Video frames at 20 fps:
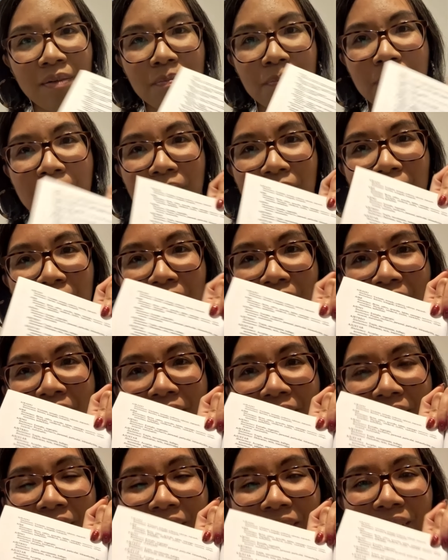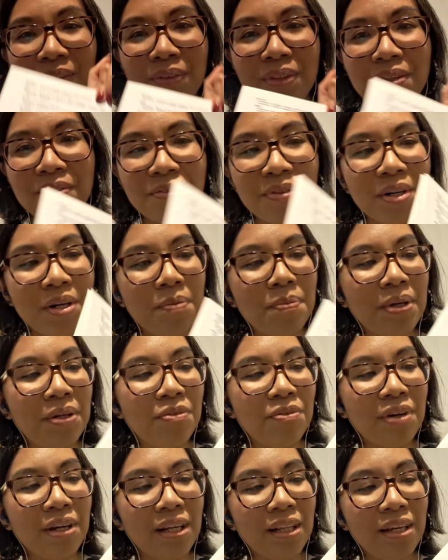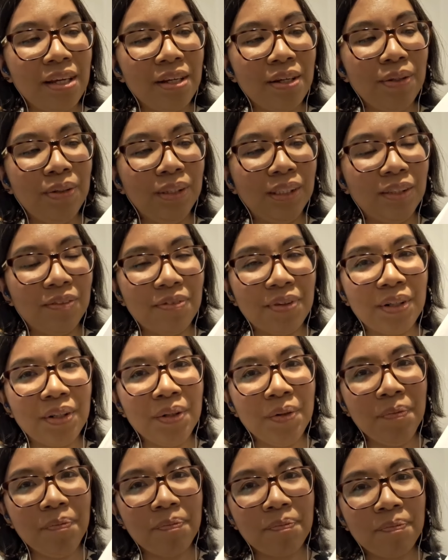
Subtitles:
books like this would have come in really useful